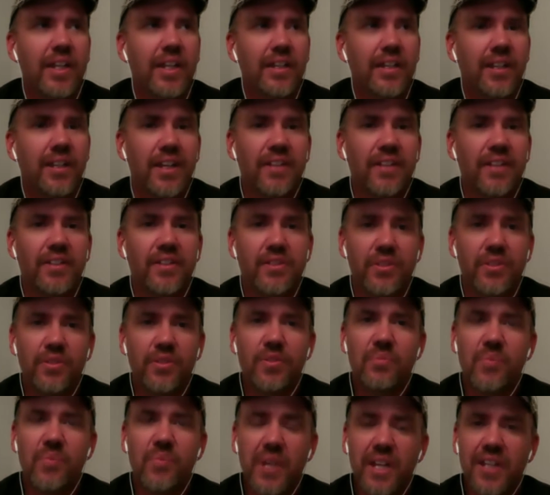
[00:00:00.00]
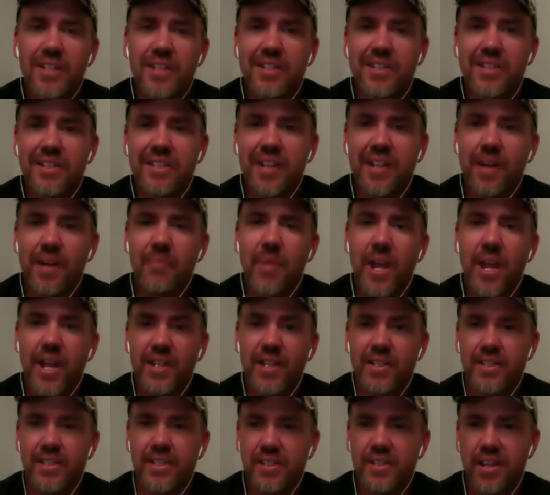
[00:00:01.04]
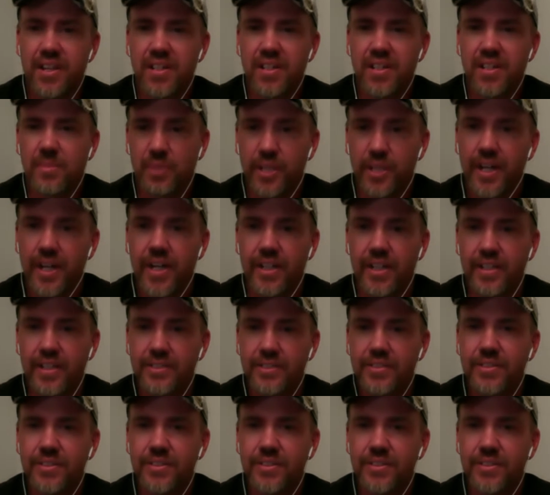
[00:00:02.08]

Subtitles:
like the two biggest dumbasses on the planet.